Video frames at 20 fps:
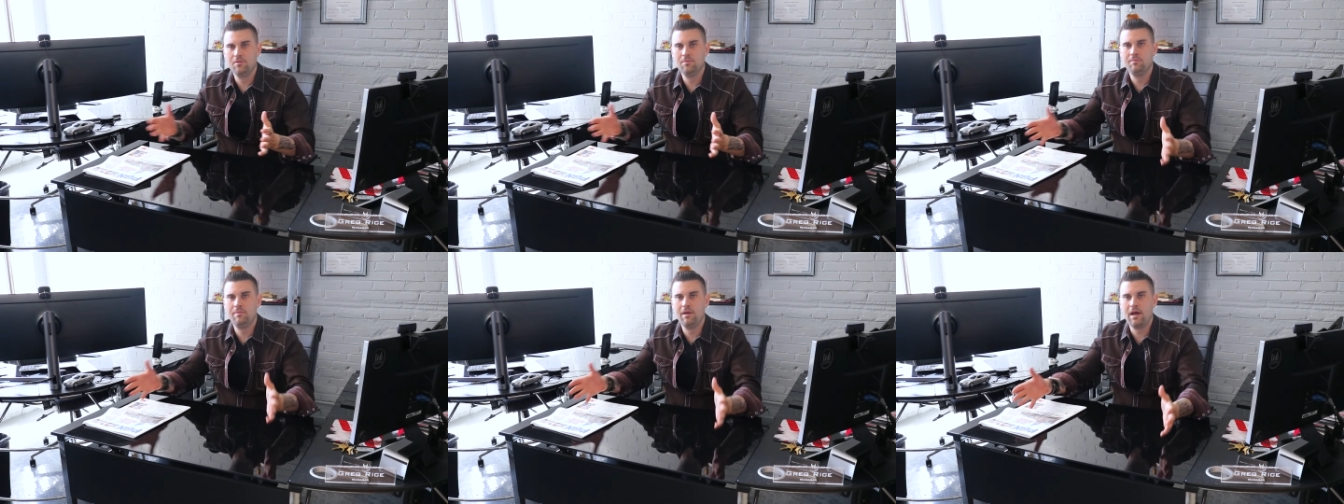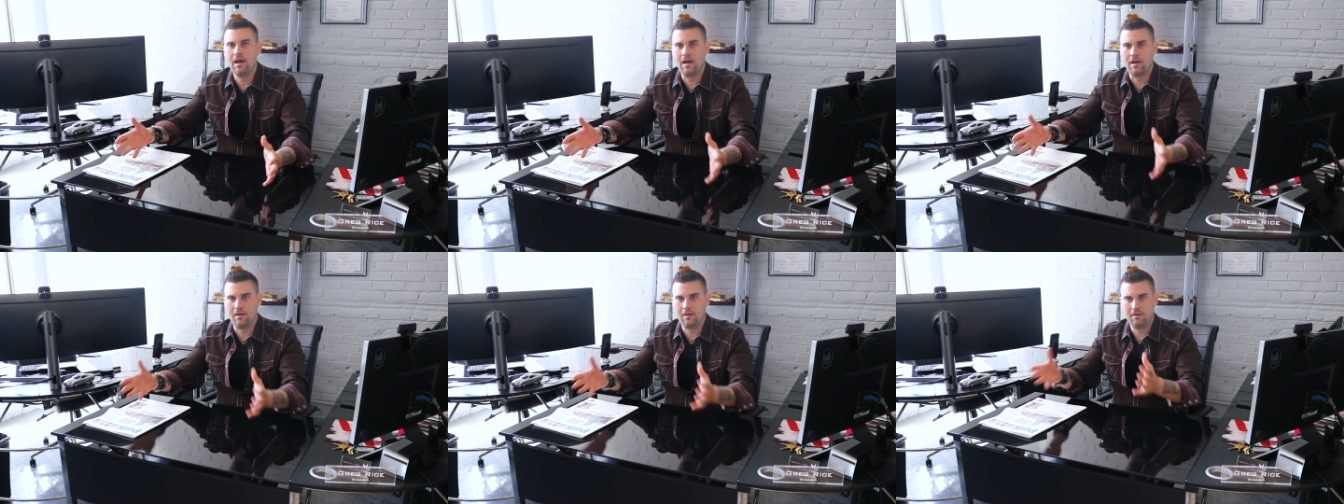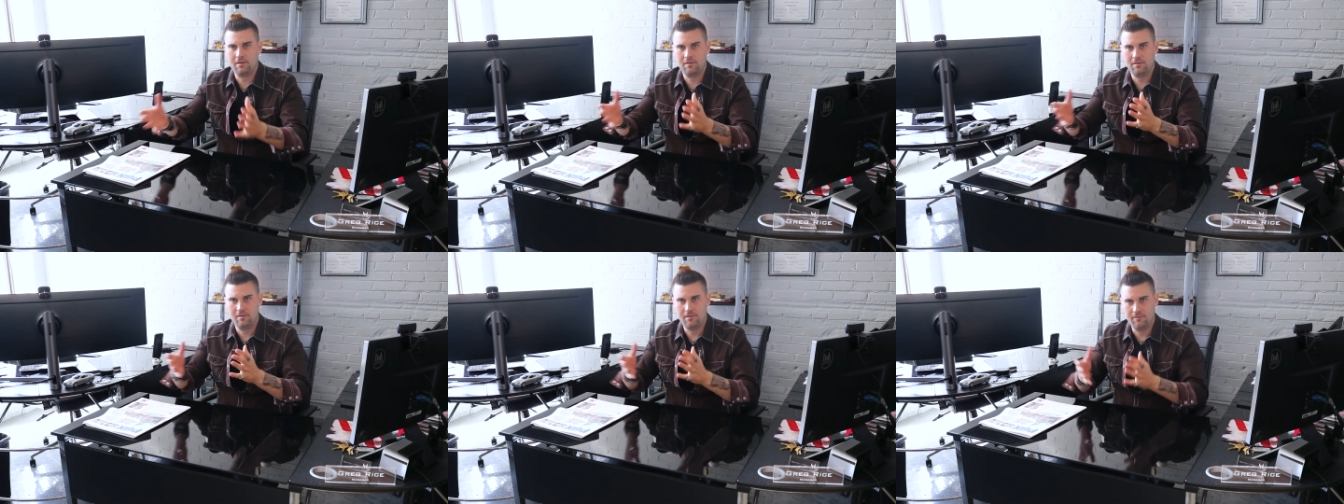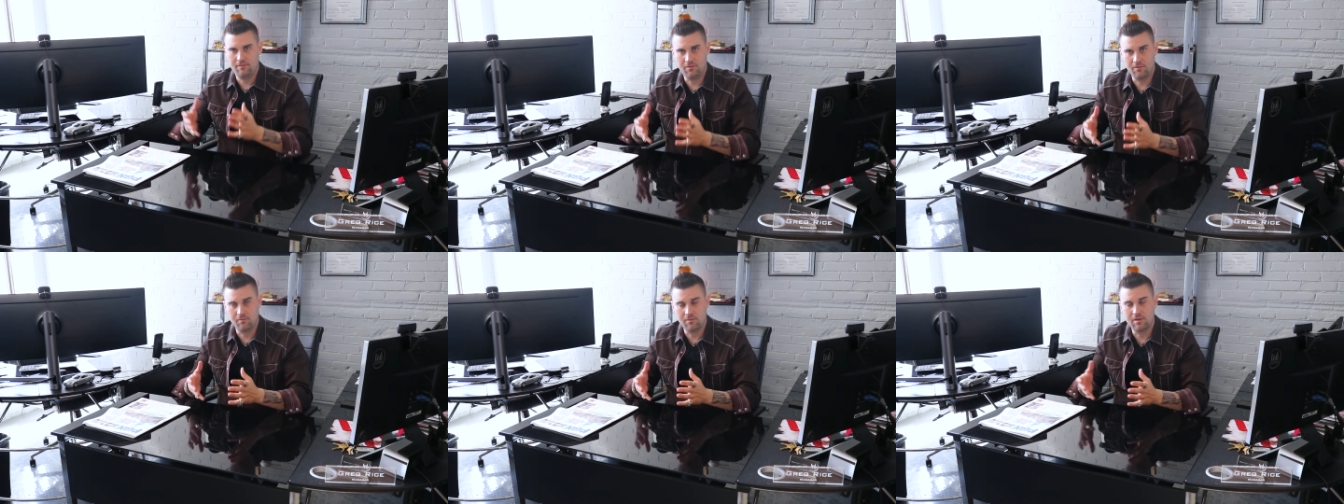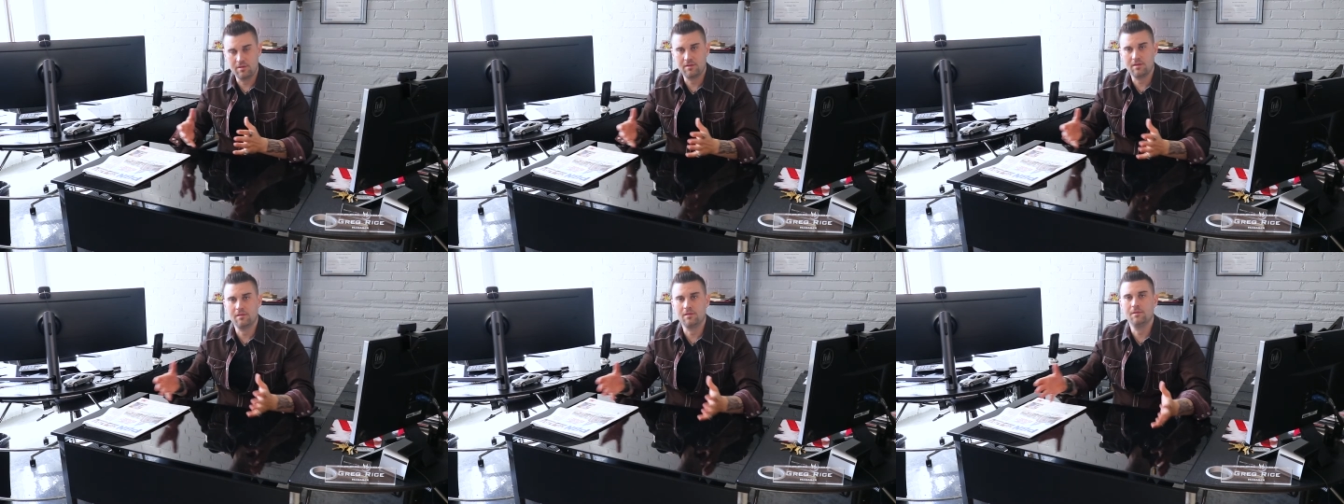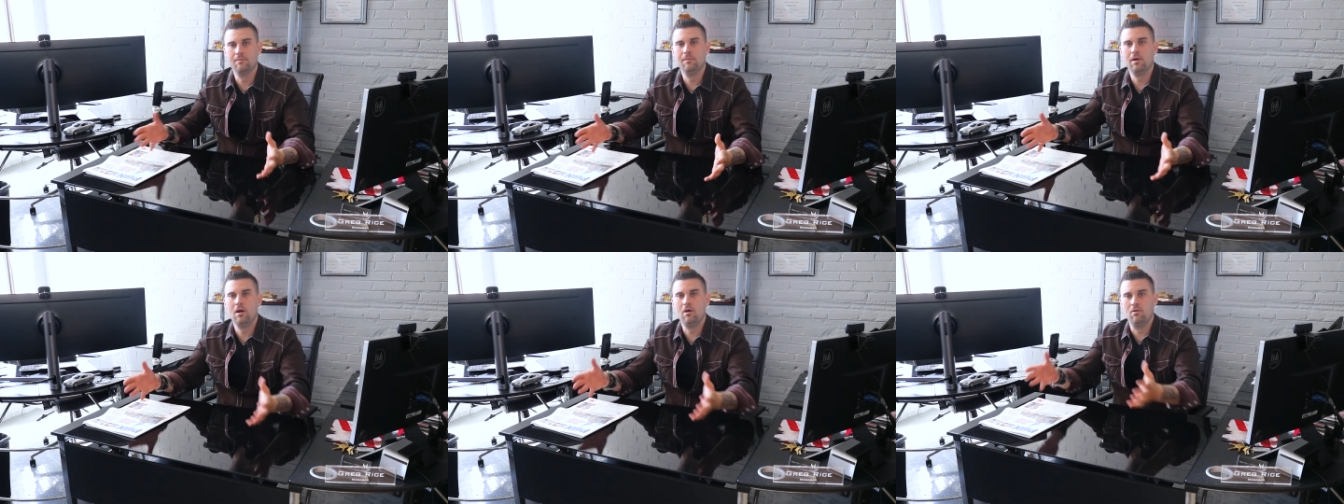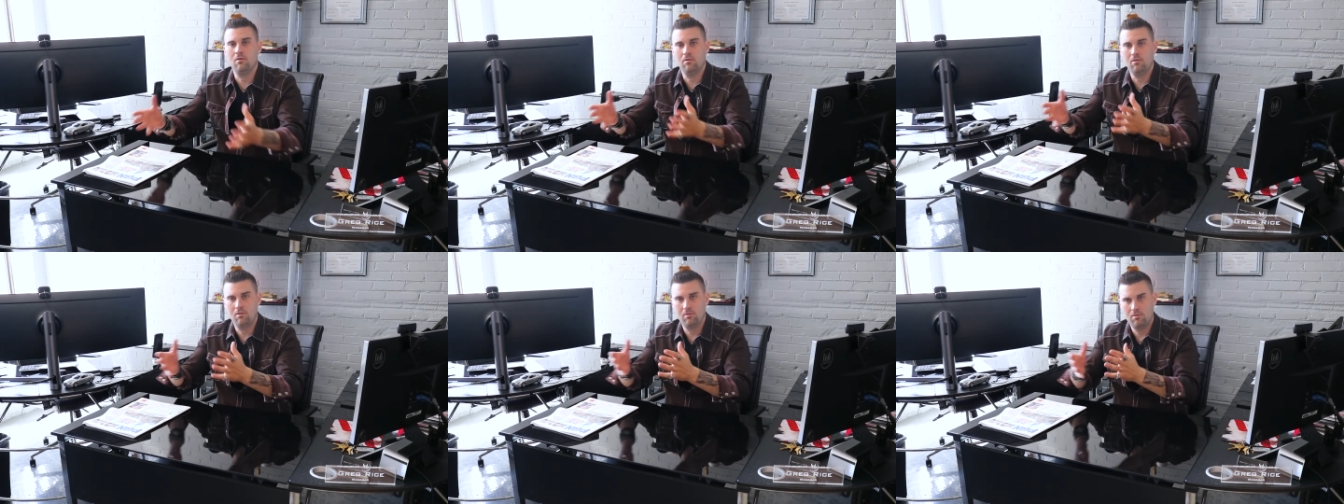you back if you're renting them
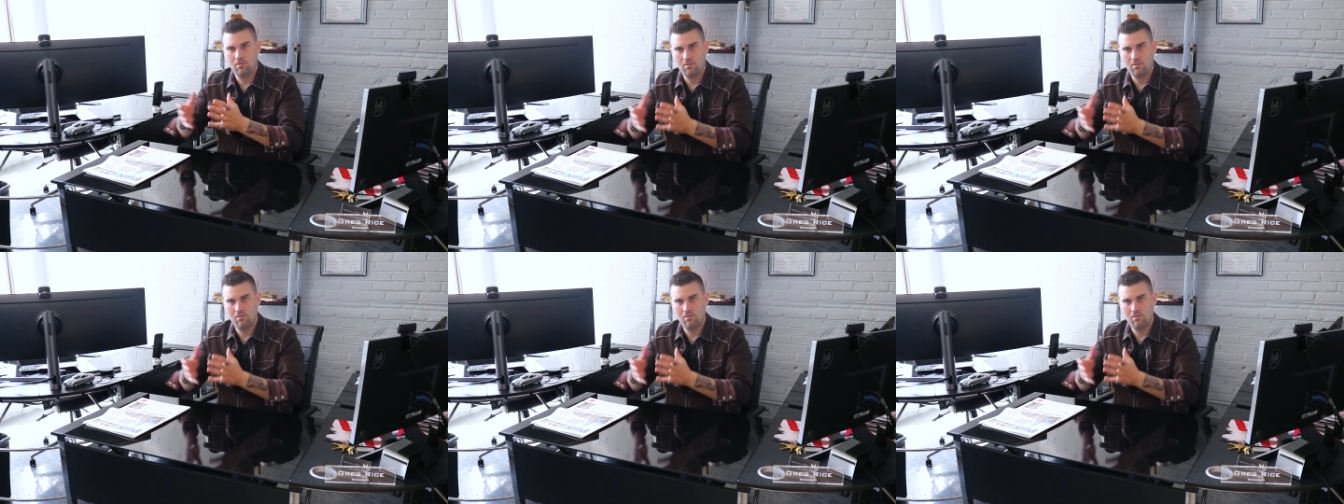out